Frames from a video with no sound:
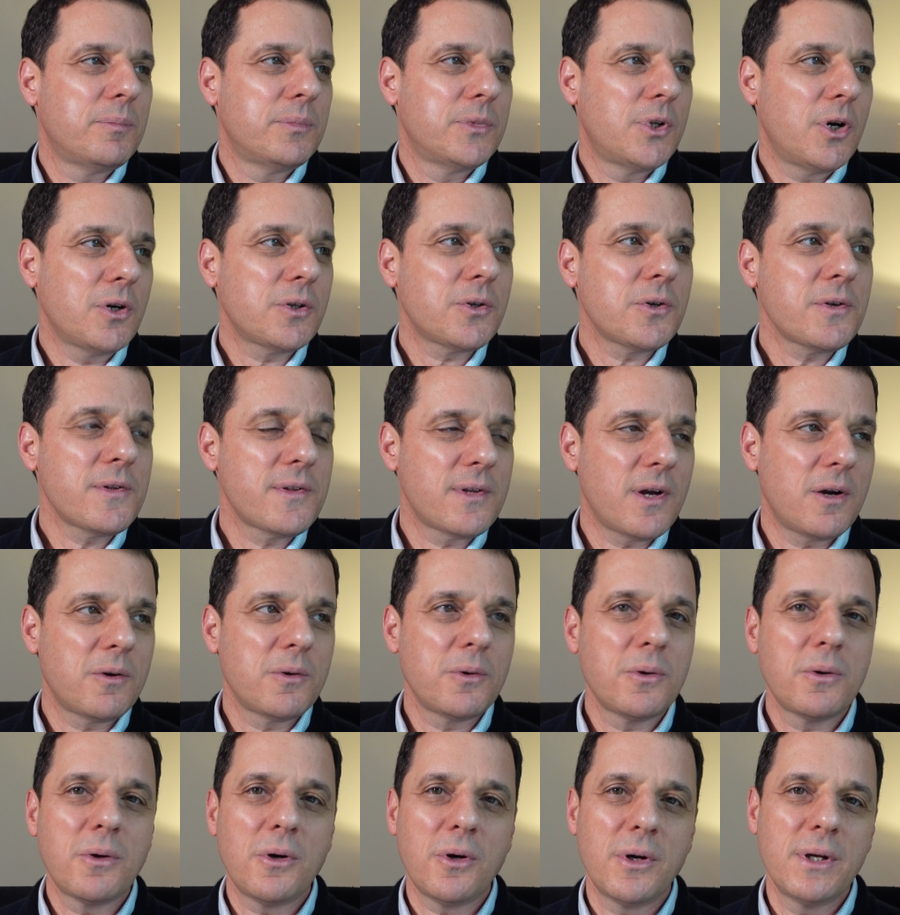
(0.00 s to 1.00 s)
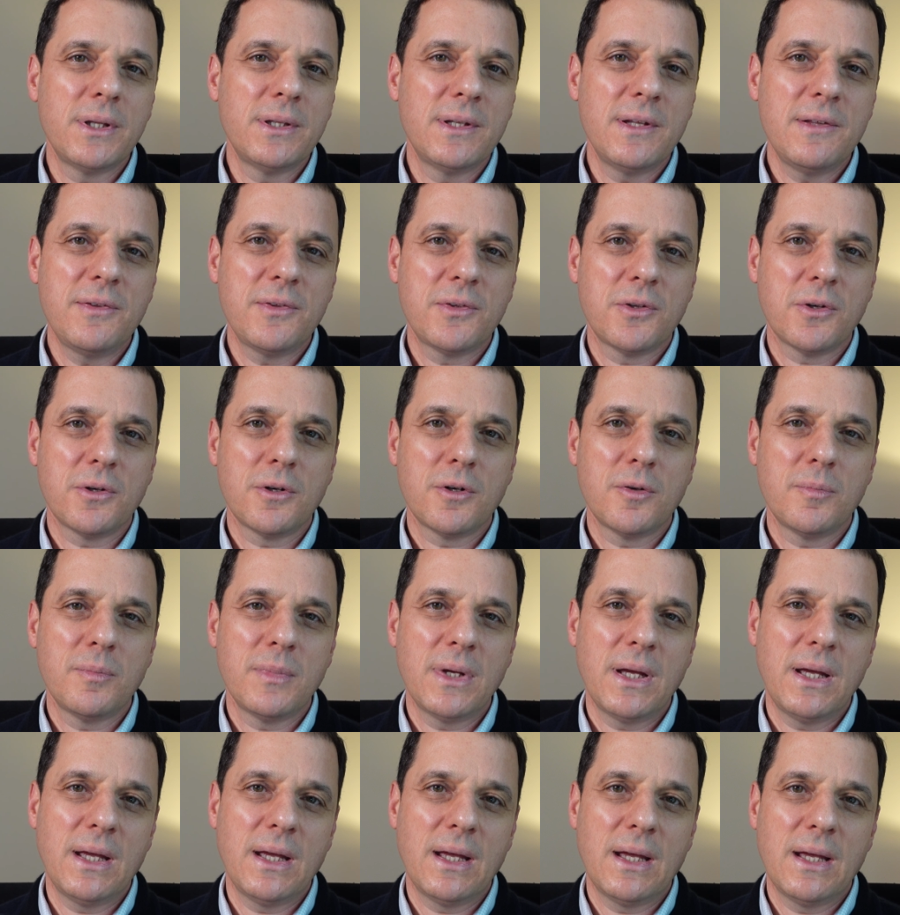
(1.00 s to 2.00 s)
Dr. Sarno coined this
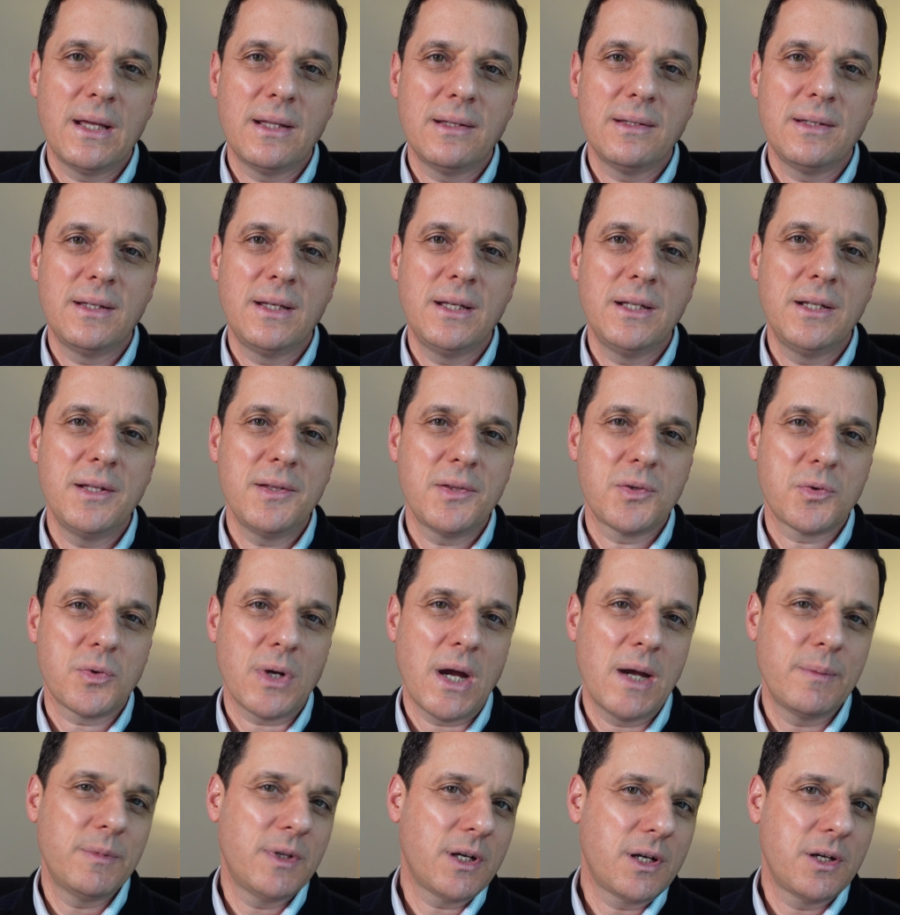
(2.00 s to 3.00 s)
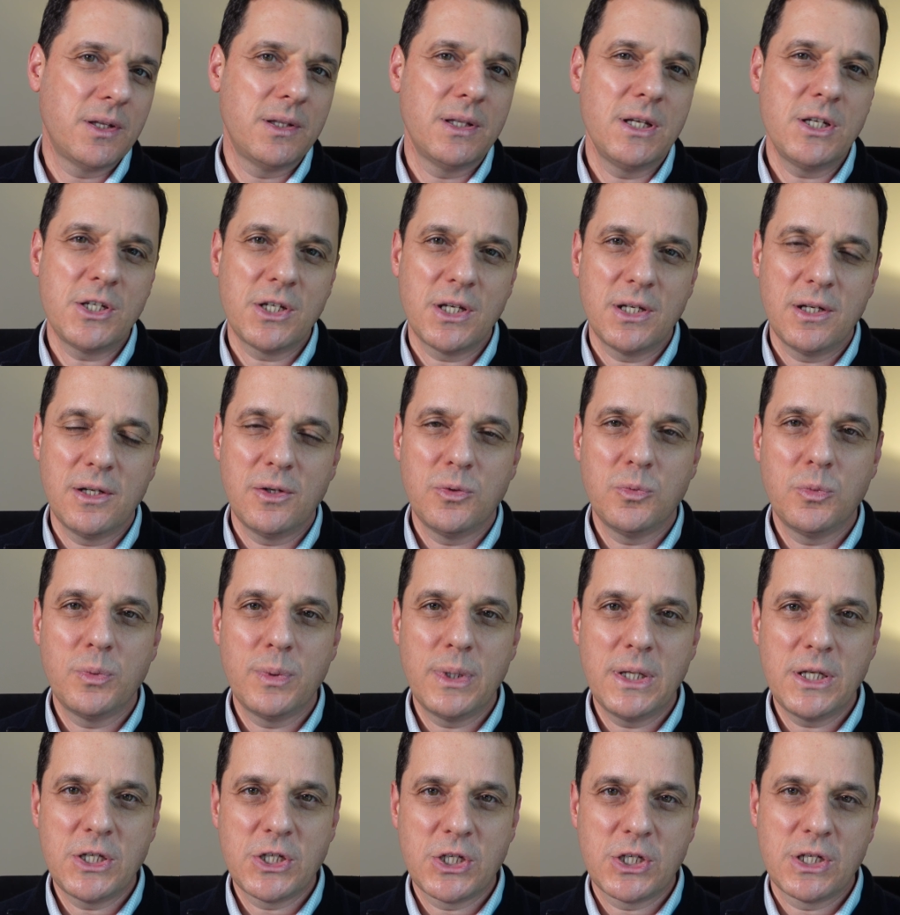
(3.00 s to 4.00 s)
term, and he described a condition in
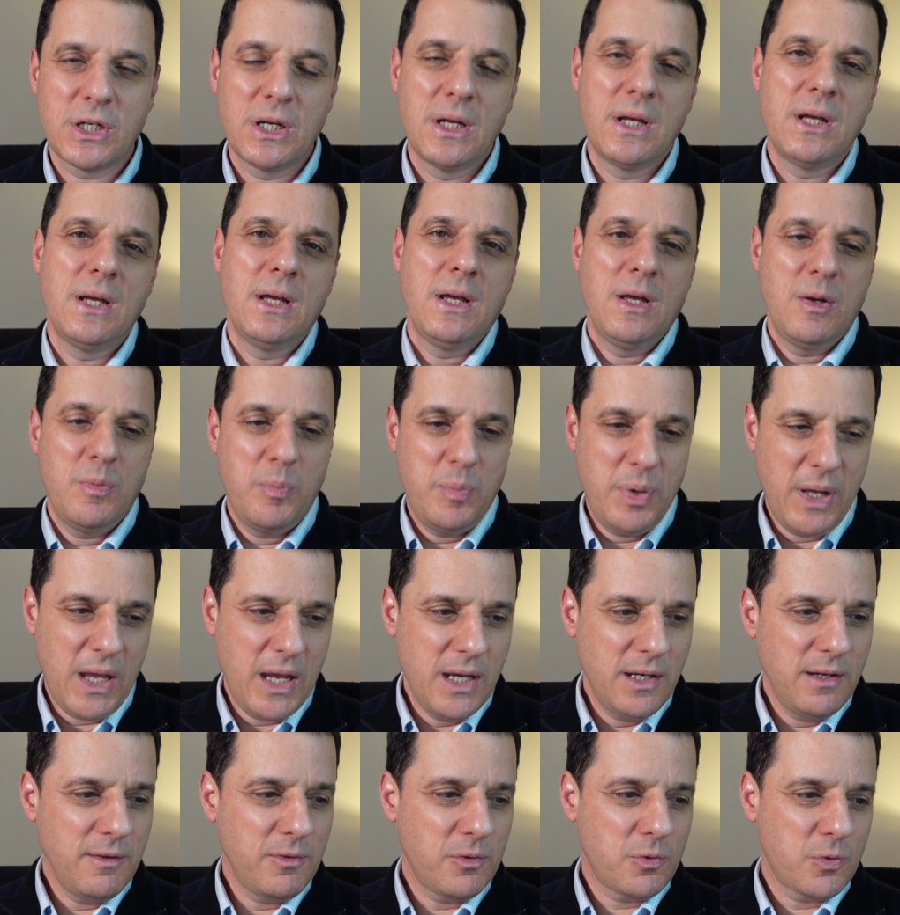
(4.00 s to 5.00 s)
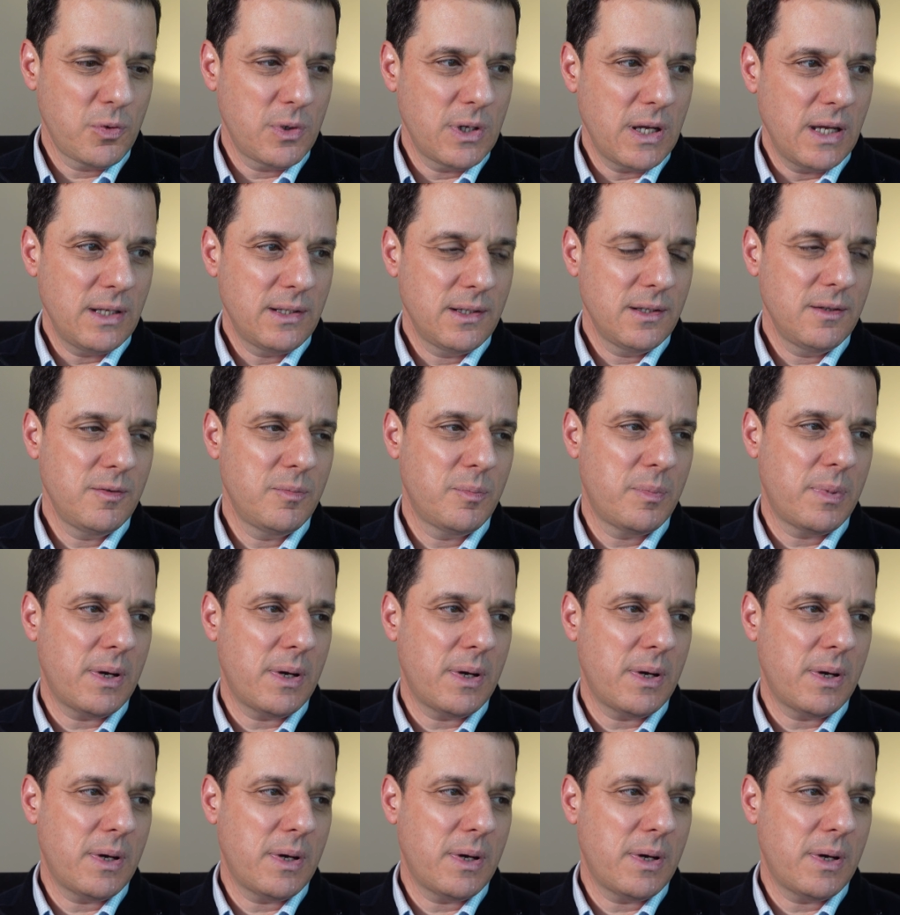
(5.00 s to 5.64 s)
which pain is created